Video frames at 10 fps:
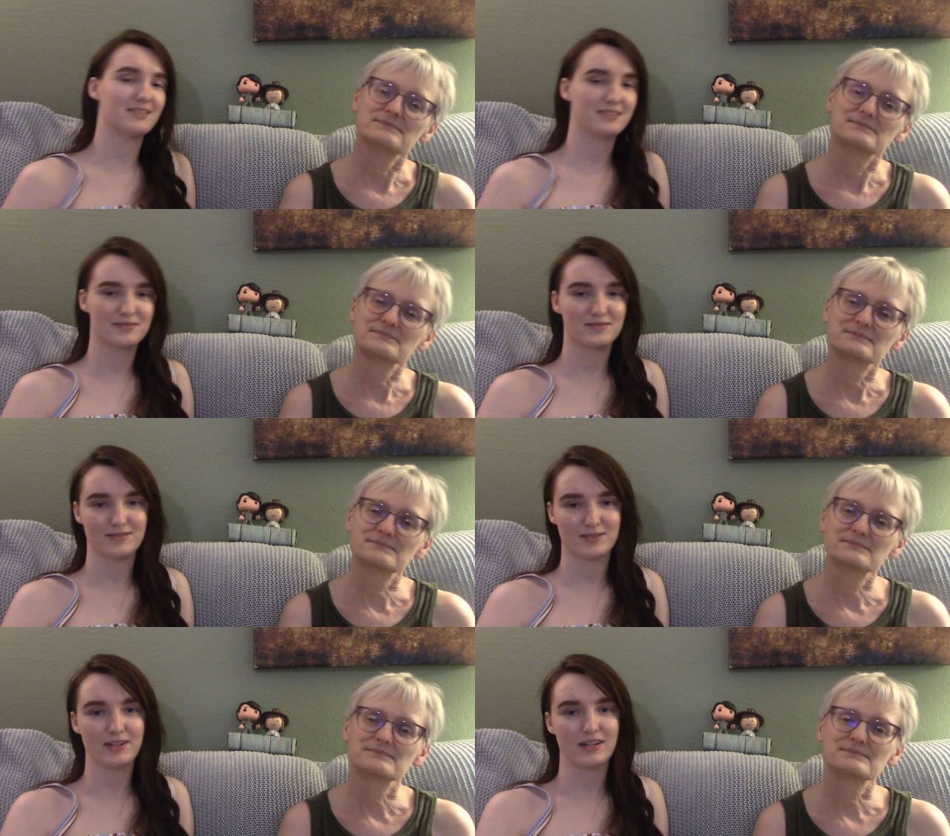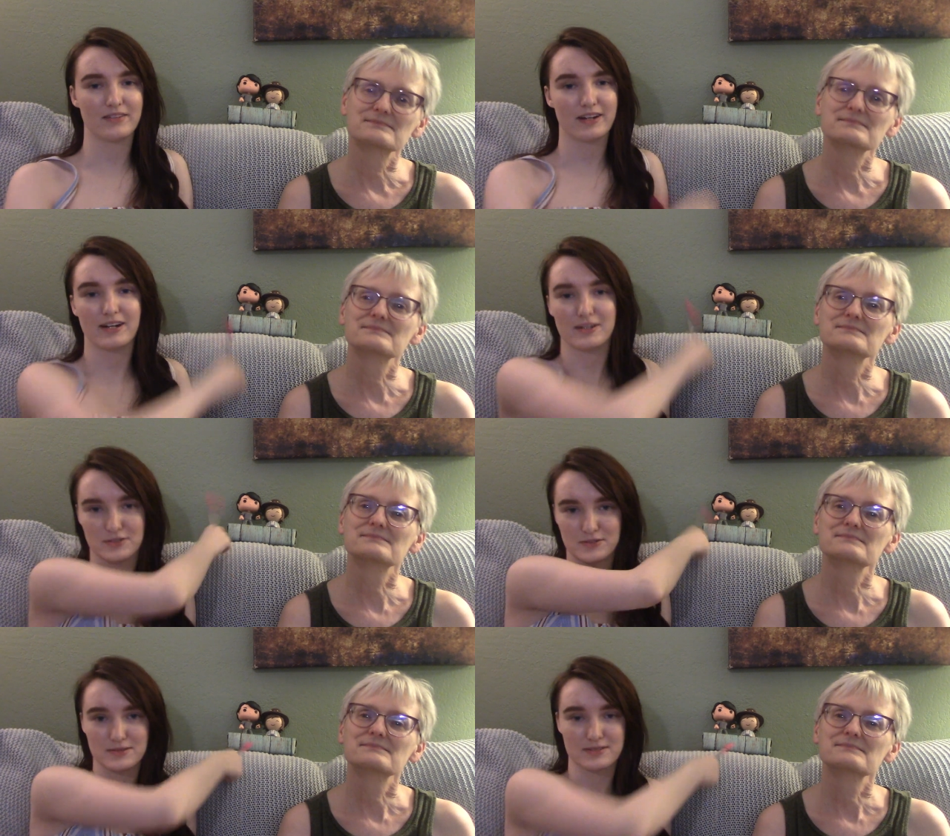Speaker 1: Oh yeah, I forgot to
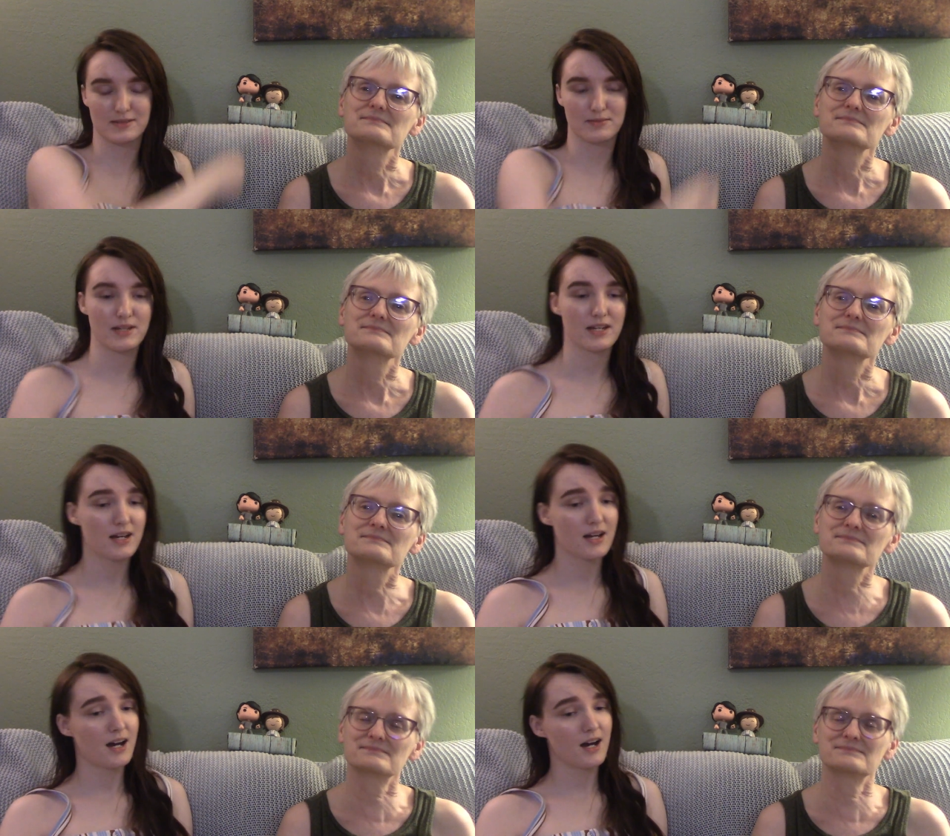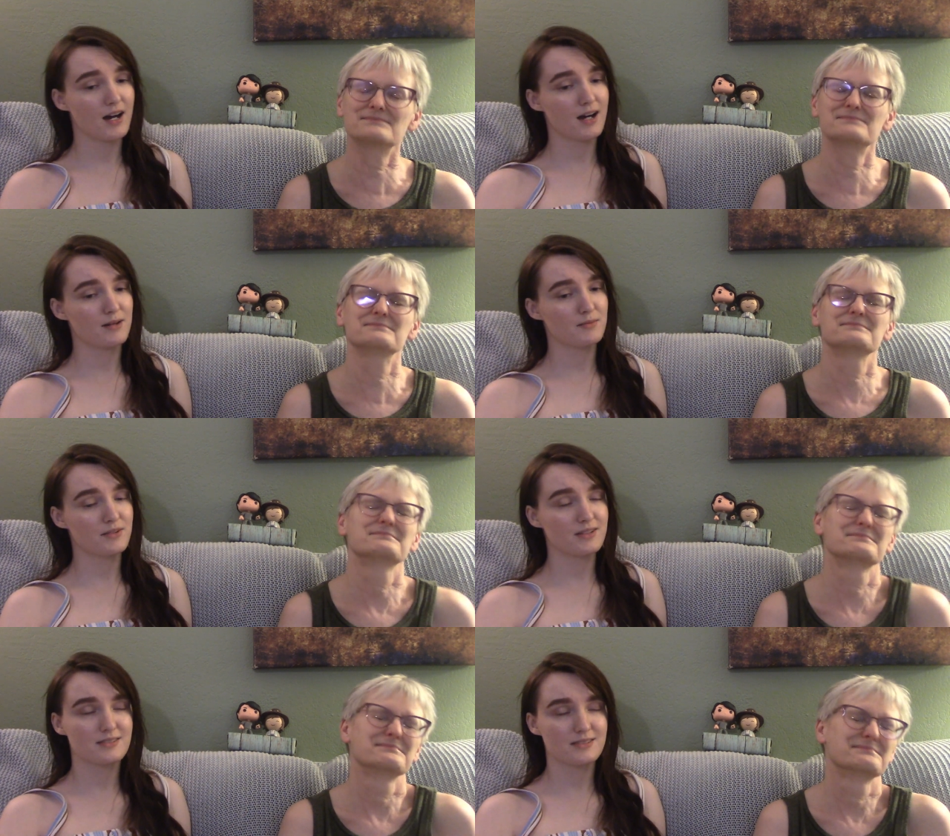introduce them. We're
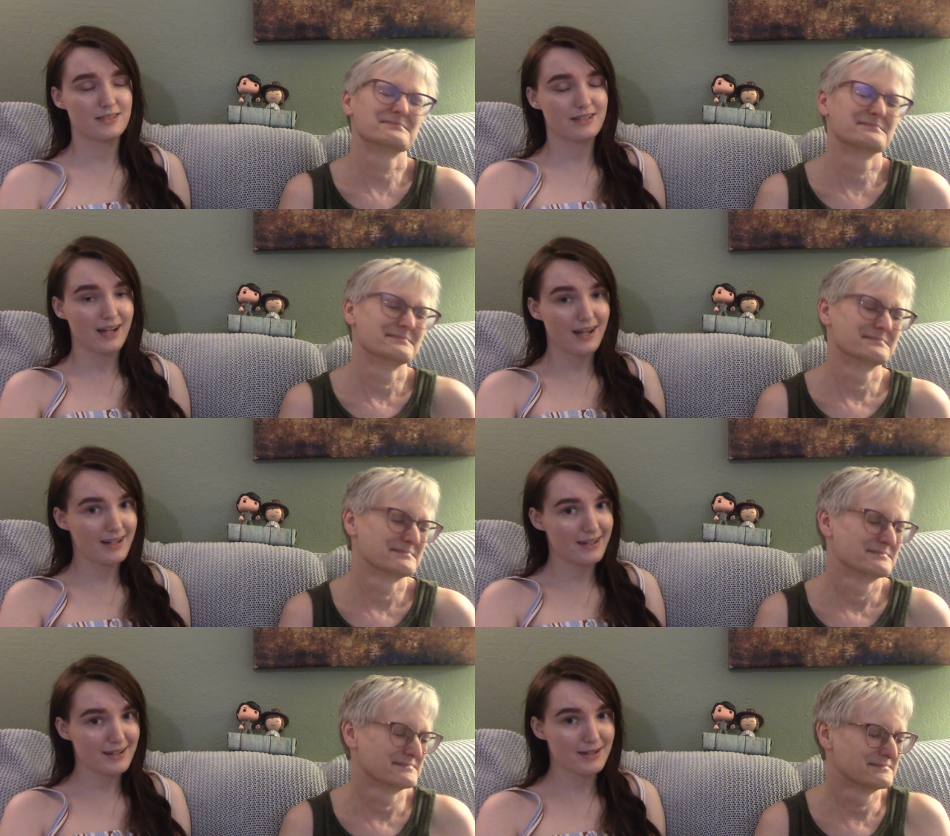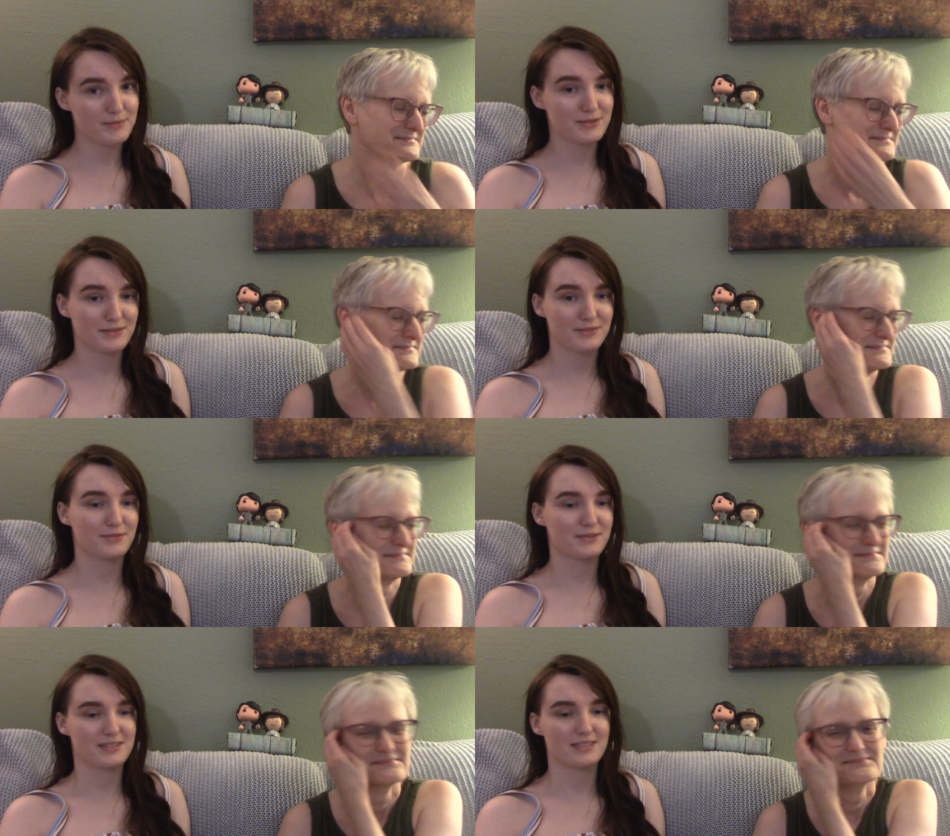on season 9, episode
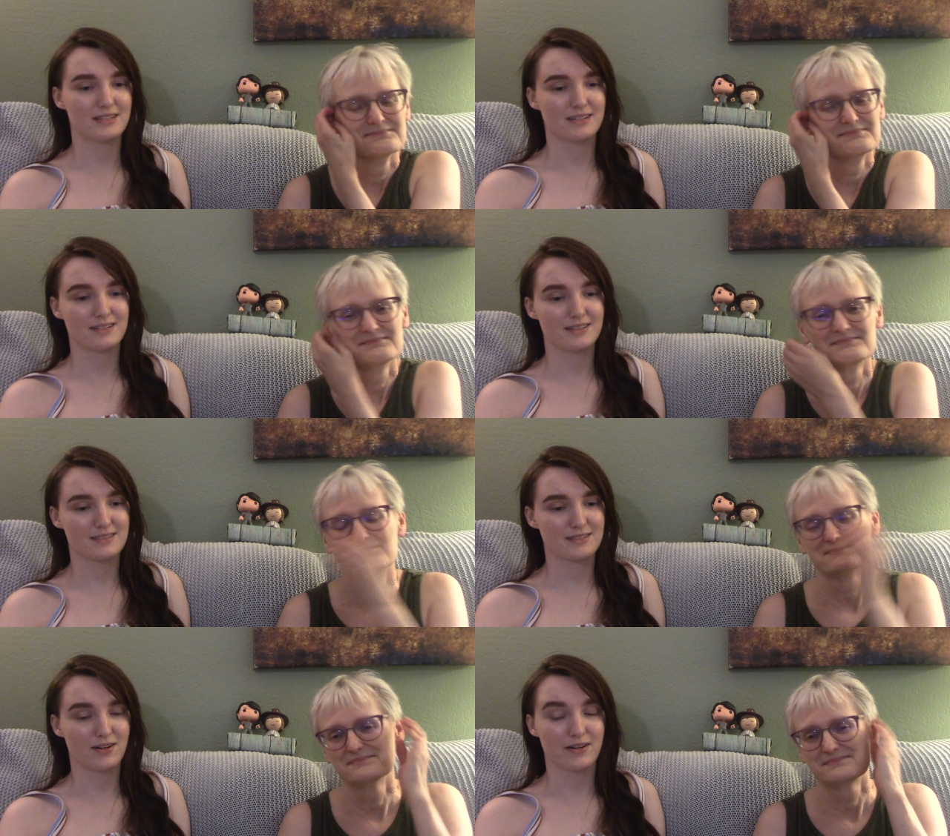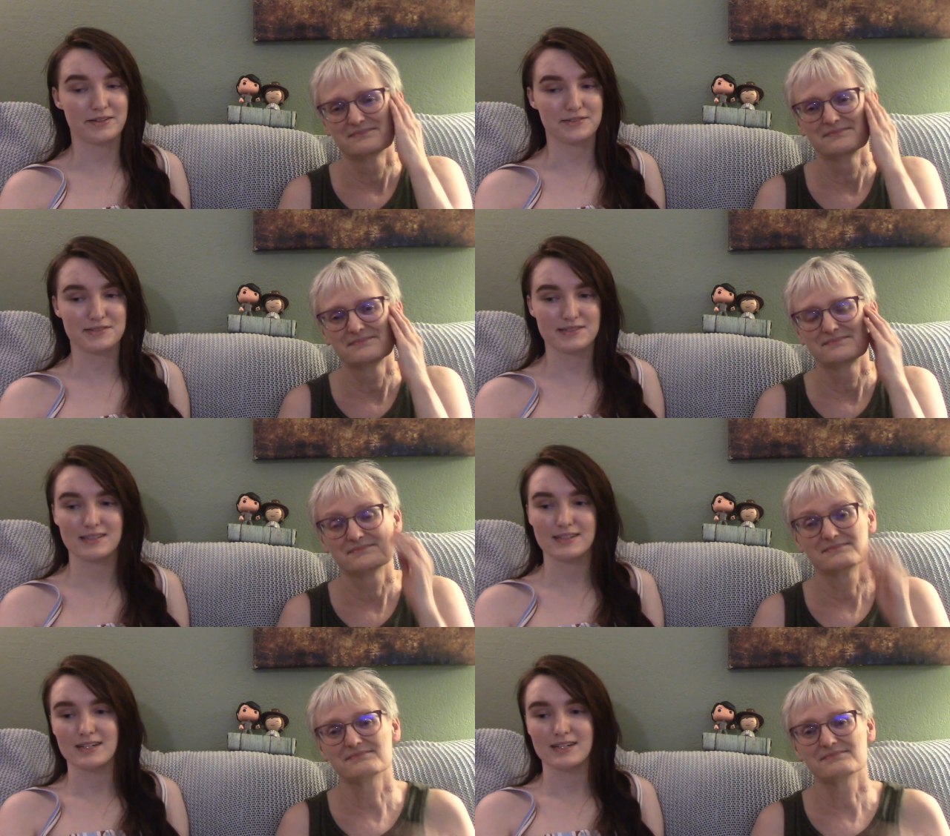14, Scars.